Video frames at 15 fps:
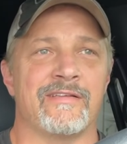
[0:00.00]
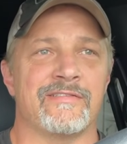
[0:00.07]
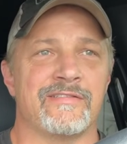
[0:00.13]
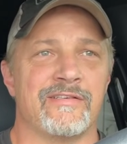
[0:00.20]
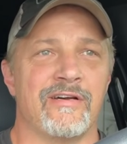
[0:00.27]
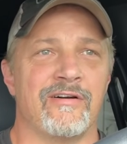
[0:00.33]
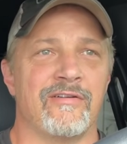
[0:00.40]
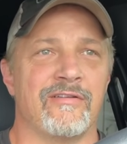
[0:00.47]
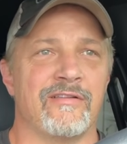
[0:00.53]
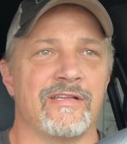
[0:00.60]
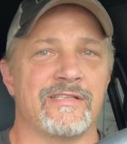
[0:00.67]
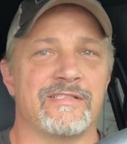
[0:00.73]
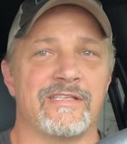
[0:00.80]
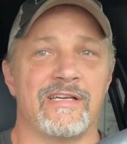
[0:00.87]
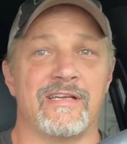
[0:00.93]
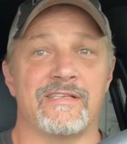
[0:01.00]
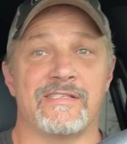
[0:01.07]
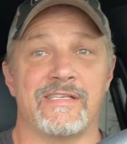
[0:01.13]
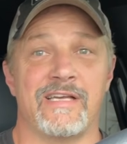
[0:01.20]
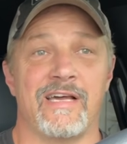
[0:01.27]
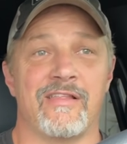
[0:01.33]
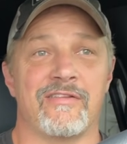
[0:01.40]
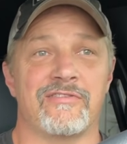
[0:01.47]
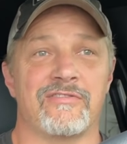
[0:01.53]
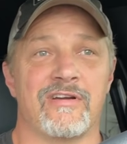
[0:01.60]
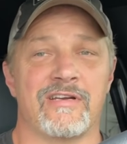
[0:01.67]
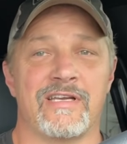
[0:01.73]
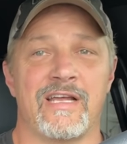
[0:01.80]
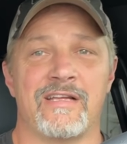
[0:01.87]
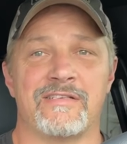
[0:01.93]
So let's see how the truck
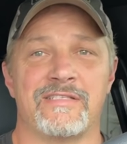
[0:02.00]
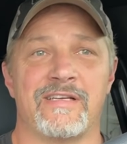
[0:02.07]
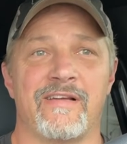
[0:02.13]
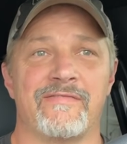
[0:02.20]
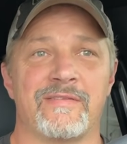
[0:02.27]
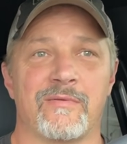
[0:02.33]
downshifts.